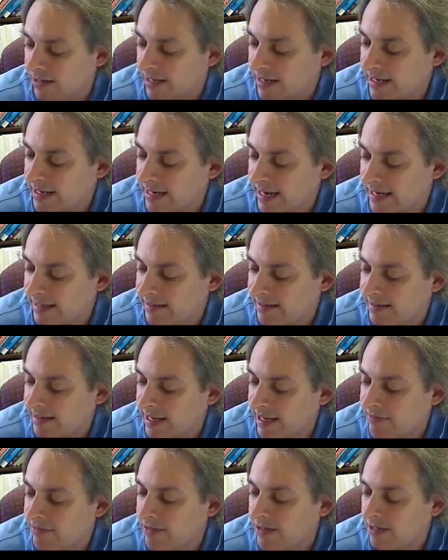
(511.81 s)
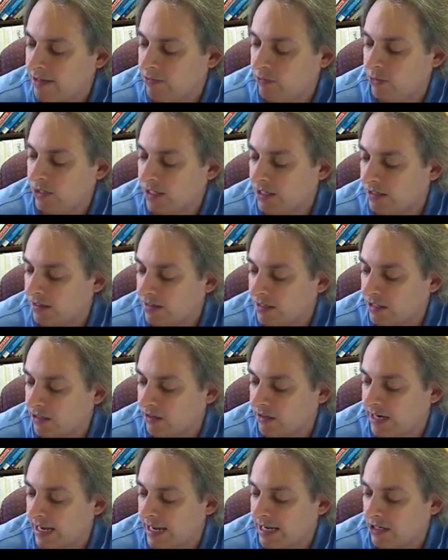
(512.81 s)
and at 7 we consider
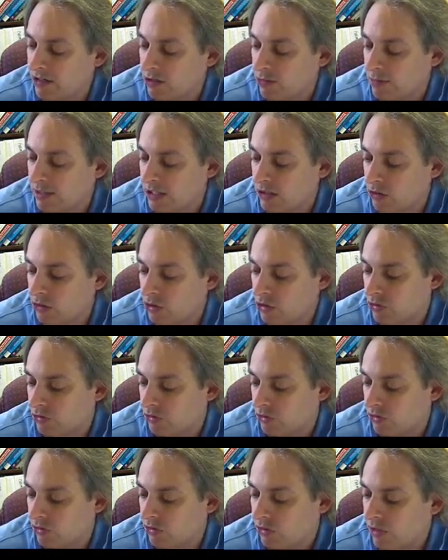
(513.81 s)
that to be neutral.